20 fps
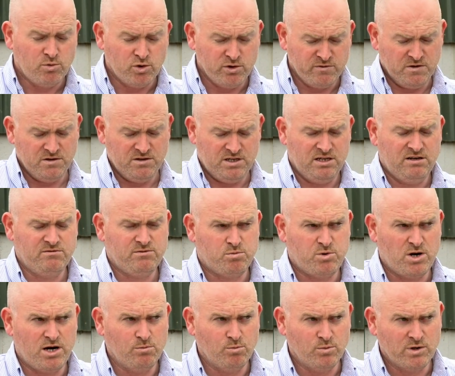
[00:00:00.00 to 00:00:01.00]
But if you did have a
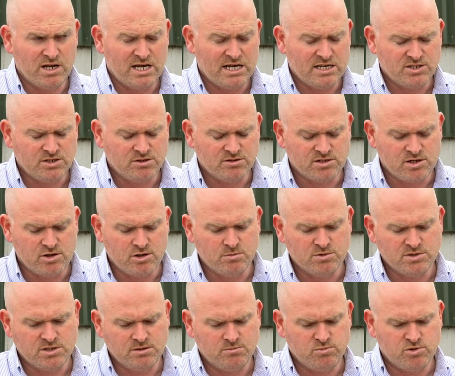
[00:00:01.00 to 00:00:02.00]
problem with last year's
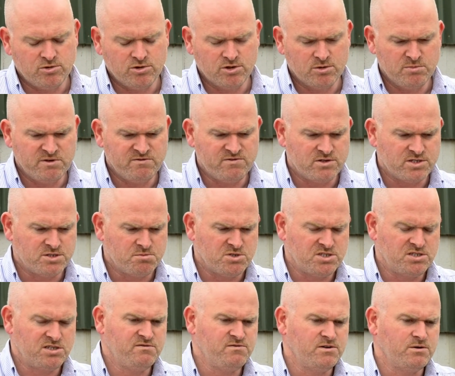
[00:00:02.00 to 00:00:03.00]
herbicide program, if there's
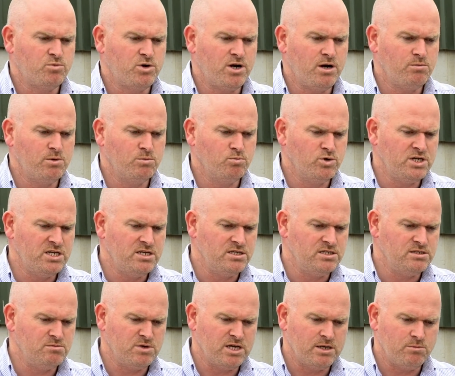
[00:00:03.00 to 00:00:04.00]
specific problem
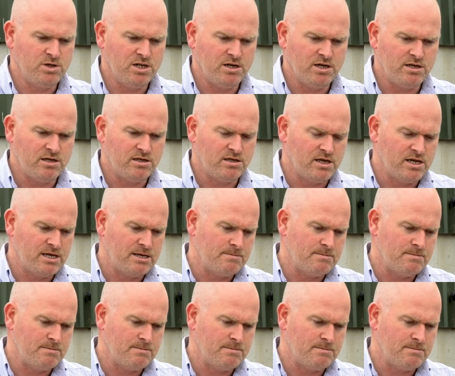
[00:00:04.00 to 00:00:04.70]
weeds, maybe like